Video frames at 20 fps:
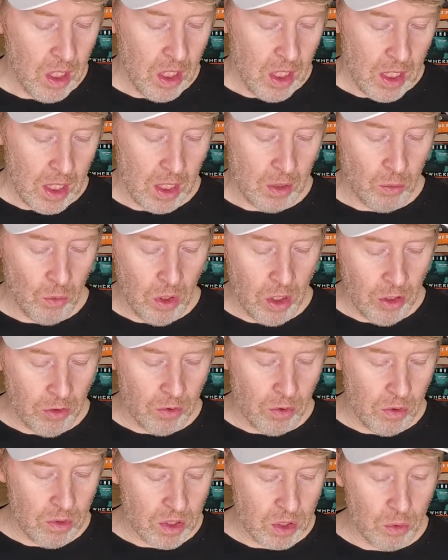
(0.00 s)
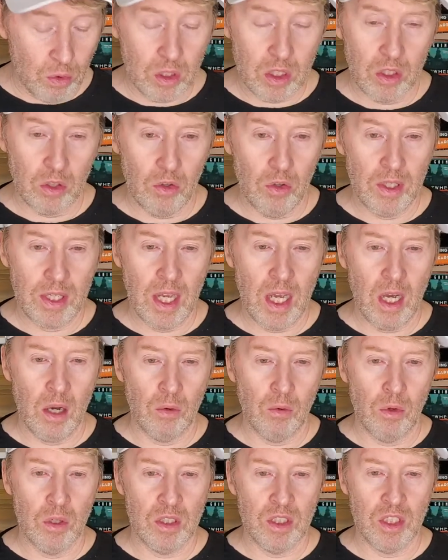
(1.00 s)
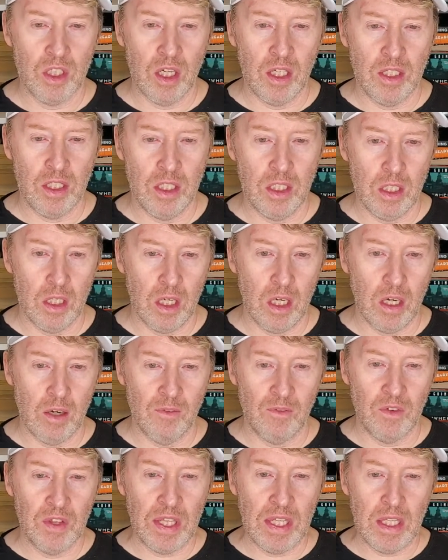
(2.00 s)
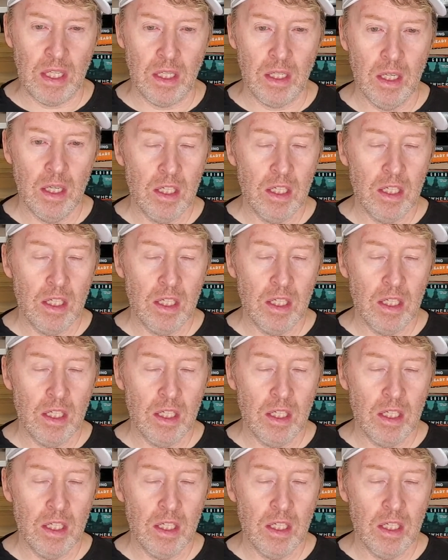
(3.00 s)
And one of the roles I wanted to look at was the idea of the